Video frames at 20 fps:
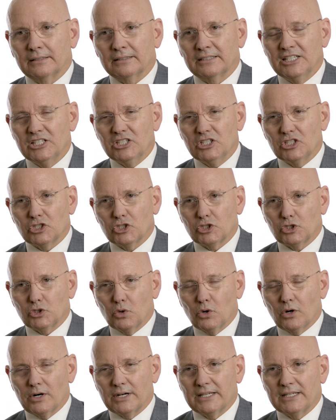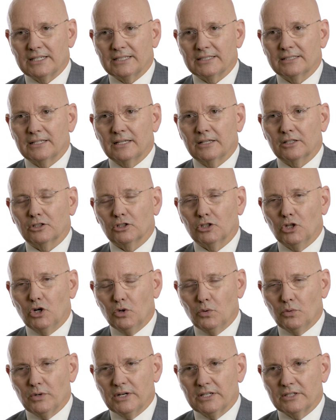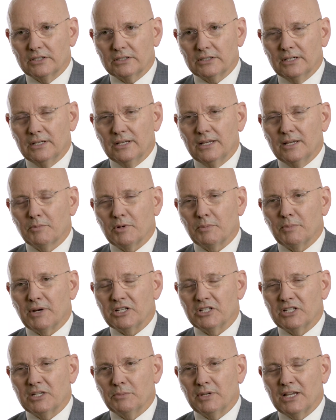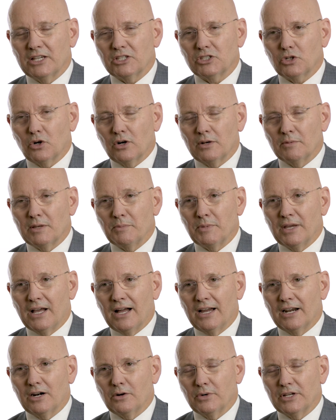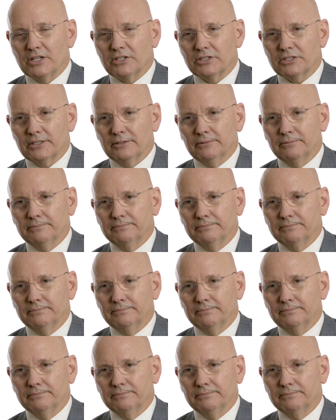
Gleason score, he's low risk, but by GPS score, he may be higher risk.